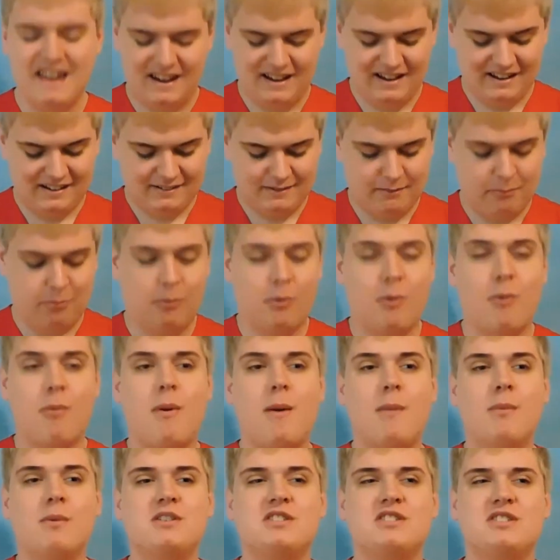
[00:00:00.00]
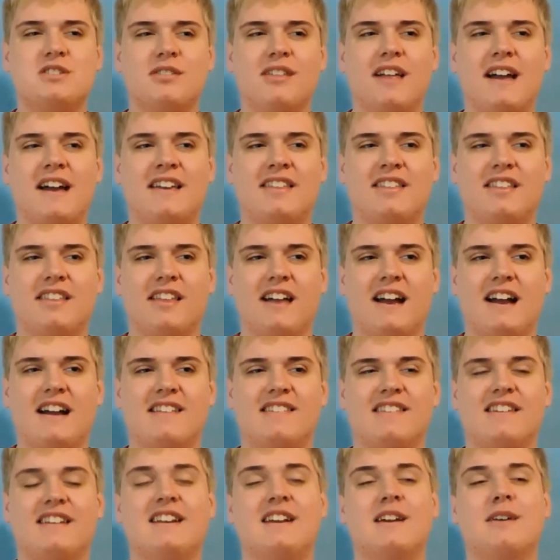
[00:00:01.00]
And I said, well, what would you like the
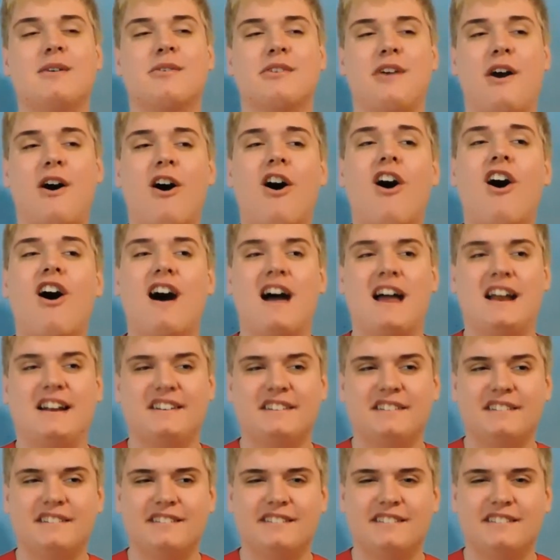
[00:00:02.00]
lights? And he goes, on.